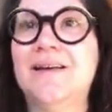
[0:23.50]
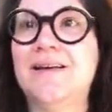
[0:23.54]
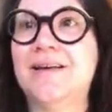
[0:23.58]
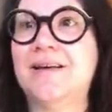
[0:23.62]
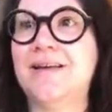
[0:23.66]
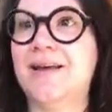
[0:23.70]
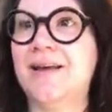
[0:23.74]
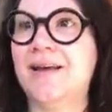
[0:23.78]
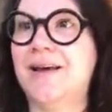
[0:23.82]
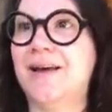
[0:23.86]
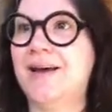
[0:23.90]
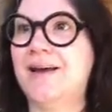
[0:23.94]

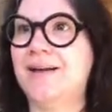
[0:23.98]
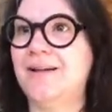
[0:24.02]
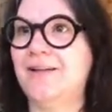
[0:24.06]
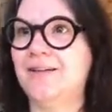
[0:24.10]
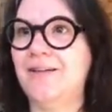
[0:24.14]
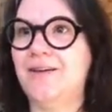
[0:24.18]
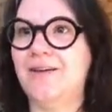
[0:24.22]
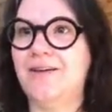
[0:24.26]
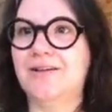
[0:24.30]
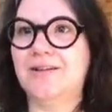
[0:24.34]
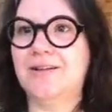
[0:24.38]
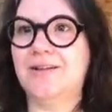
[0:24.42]

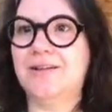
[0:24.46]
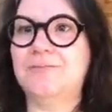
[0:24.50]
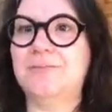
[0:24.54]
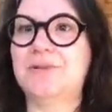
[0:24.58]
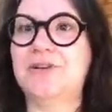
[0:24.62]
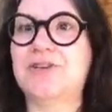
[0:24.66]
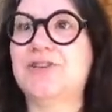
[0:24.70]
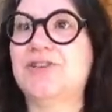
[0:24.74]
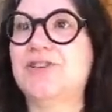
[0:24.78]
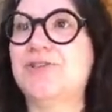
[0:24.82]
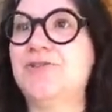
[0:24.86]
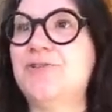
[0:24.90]
catalog. Let me
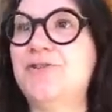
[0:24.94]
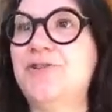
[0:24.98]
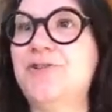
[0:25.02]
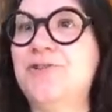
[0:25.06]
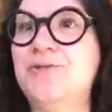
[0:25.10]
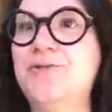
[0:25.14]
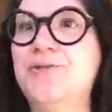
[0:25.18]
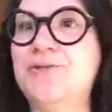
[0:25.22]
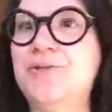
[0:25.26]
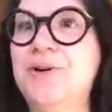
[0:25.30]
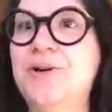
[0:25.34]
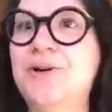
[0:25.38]
show
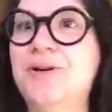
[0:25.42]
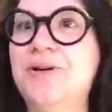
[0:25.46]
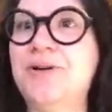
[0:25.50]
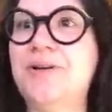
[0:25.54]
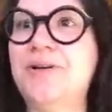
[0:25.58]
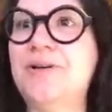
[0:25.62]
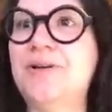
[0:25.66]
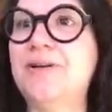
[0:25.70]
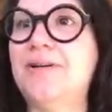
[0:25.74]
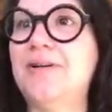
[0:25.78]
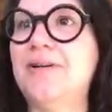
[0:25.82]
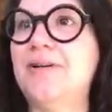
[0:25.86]
you
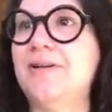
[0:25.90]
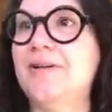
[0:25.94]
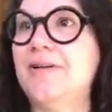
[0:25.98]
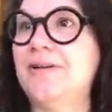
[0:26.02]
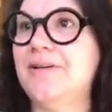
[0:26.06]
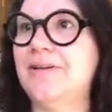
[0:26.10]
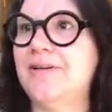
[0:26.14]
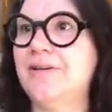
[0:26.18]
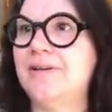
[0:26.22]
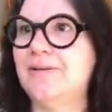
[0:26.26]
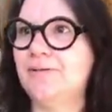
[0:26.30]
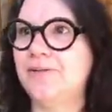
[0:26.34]

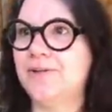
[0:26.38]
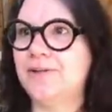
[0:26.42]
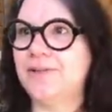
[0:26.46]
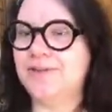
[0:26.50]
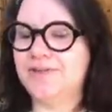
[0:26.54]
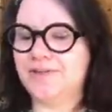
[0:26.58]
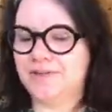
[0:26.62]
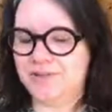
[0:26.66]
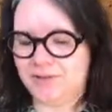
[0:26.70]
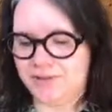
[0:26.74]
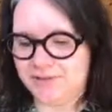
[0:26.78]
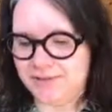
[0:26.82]
what
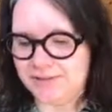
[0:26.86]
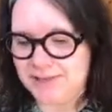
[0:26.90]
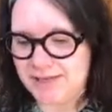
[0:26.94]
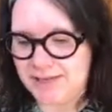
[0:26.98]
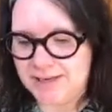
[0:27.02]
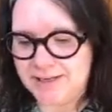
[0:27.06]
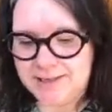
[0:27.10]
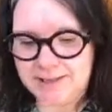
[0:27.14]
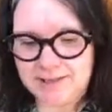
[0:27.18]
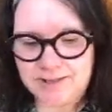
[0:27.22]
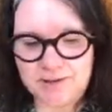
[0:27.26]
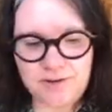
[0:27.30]
this looks
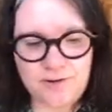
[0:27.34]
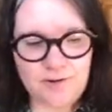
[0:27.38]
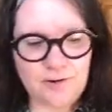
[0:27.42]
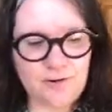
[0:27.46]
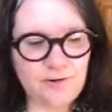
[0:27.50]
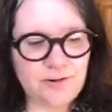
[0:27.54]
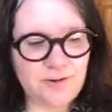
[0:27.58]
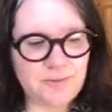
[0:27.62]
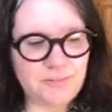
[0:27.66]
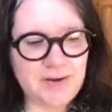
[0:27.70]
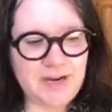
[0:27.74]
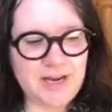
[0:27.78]
like. So
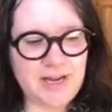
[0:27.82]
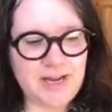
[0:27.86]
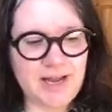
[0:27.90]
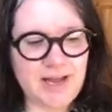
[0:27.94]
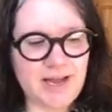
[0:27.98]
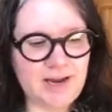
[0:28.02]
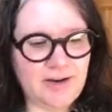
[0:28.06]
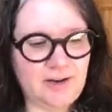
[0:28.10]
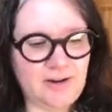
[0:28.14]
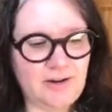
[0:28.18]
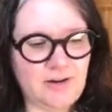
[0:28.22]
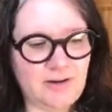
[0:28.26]
the mini
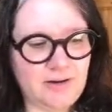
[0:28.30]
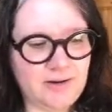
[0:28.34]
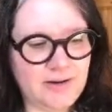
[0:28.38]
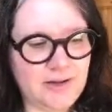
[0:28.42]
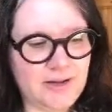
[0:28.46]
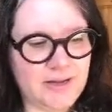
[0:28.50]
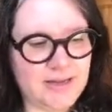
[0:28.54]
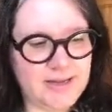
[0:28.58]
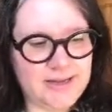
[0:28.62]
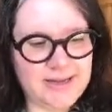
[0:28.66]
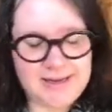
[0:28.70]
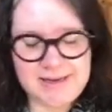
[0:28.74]
catalog
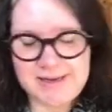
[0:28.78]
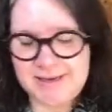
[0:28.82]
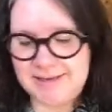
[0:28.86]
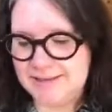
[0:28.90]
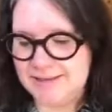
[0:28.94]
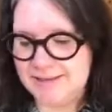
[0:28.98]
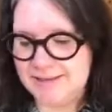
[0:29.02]
is